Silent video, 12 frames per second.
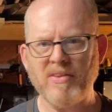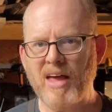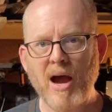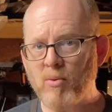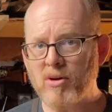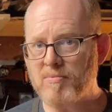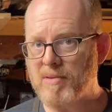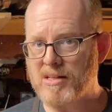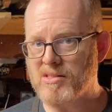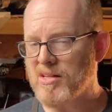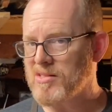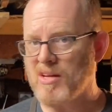That wouldn't make
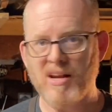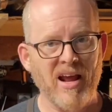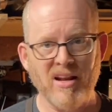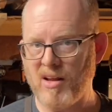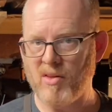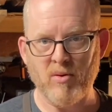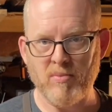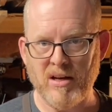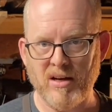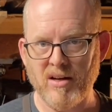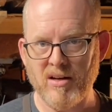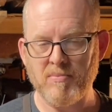sense on any other bin
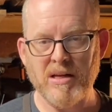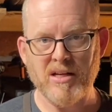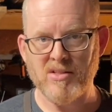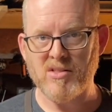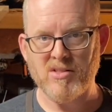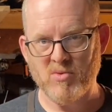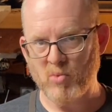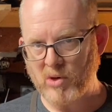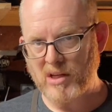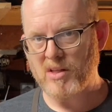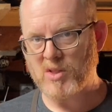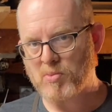because it's
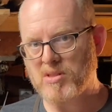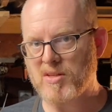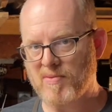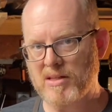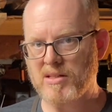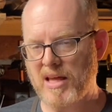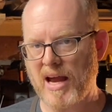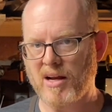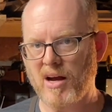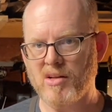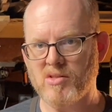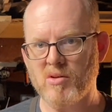really specific to that
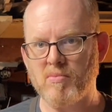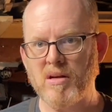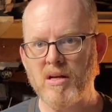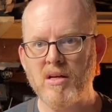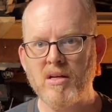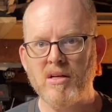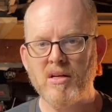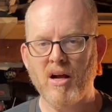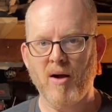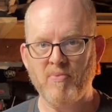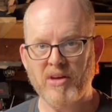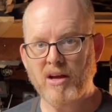costume.
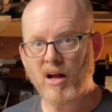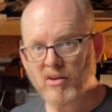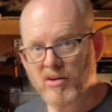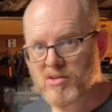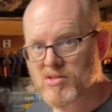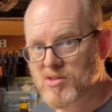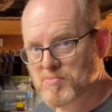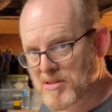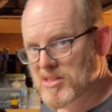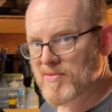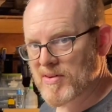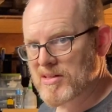The colors
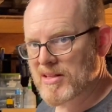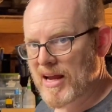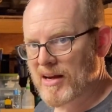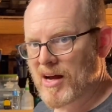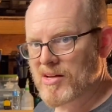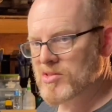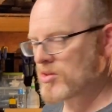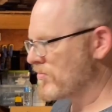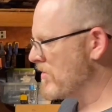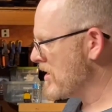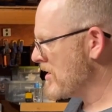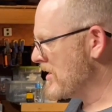specific to that costume,
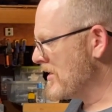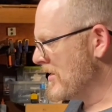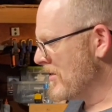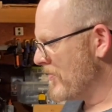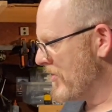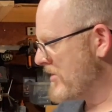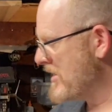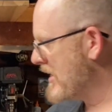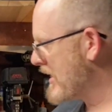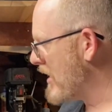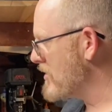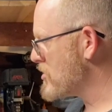the
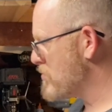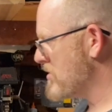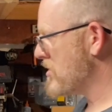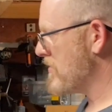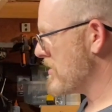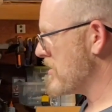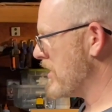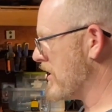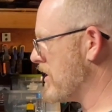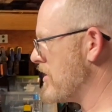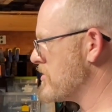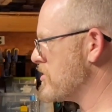decals specific to that
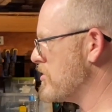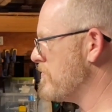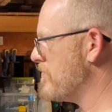costume.